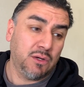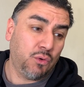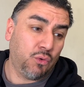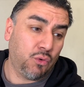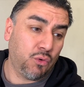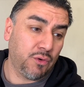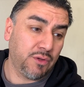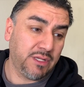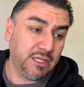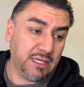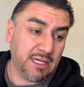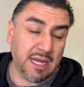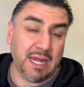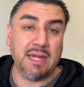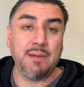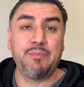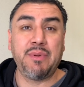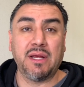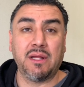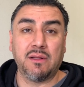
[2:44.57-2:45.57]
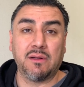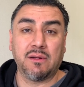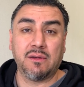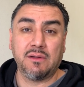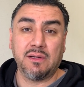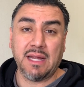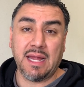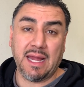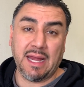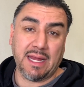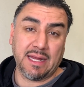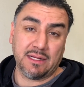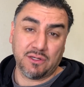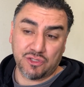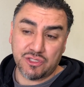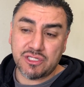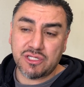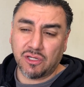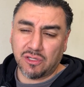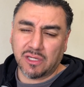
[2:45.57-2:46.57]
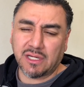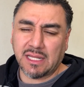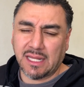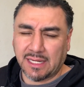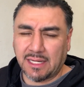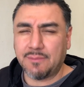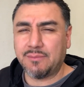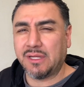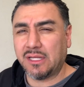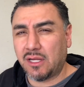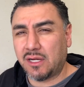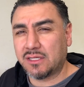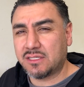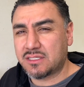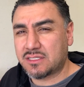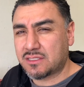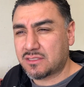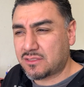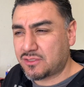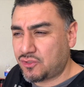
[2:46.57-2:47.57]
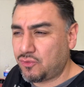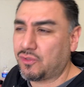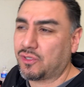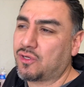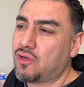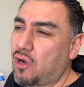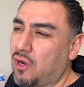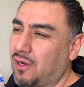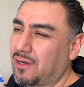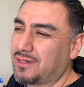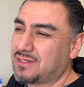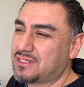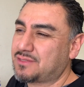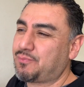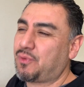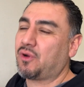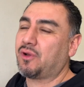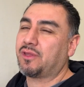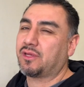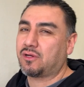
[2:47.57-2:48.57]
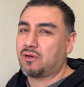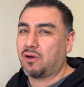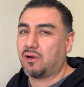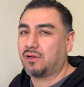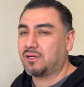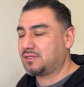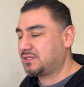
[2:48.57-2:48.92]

or the A pillar and it'll still look like it belongs to the car. It's part of the car.